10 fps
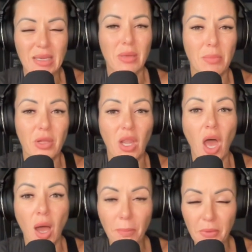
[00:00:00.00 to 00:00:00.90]
people
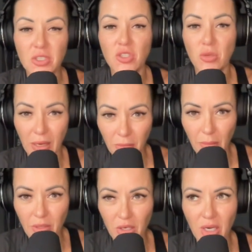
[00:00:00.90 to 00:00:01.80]
up to my
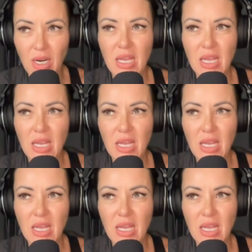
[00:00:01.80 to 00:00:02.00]
webinar.